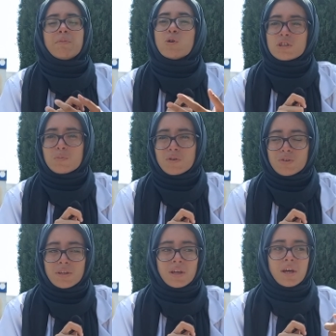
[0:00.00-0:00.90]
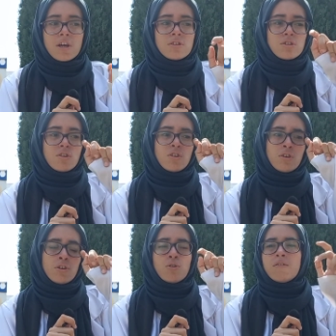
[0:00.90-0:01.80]
postponed, so
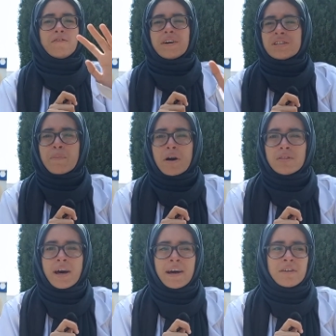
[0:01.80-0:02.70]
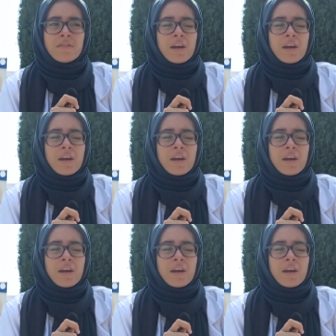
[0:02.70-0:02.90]
don't fuss about that.